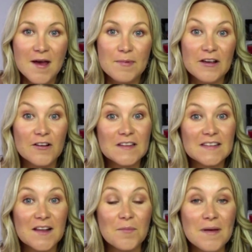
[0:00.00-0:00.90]
because
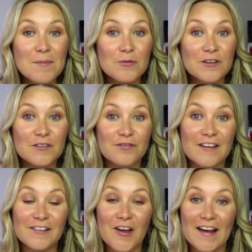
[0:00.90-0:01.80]
some people just
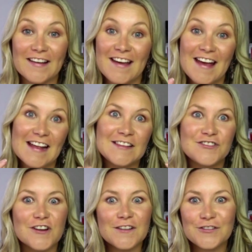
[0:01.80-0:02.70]
feel like it's
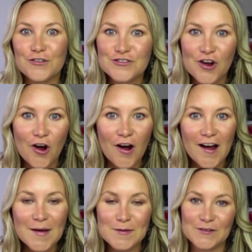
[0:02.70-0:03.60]
just your
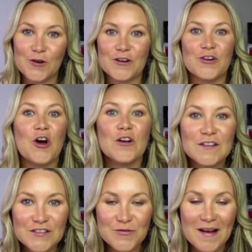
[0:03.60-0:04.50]
time, it's not going to
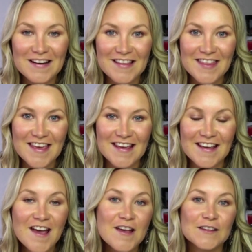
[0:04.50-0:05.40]
cost you
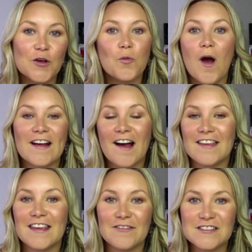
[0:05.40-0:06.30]
anything, so why
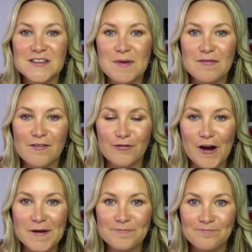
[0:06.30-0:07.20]
can't you give it to me for
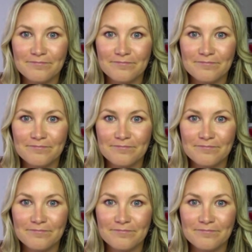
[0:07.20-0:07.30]
free?